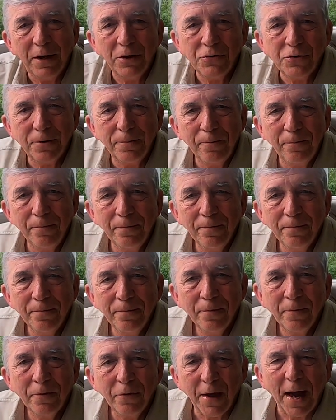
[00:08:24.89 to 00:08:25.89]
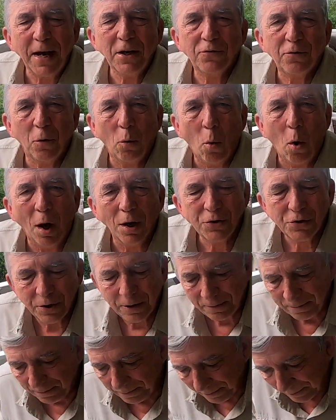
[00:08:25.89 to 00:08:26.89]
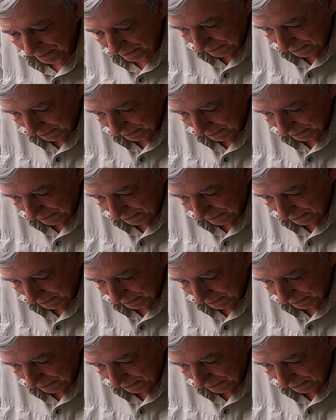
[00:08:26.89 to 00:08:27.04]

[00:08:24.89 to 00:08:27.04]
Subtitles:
fishing. Thanks for watching.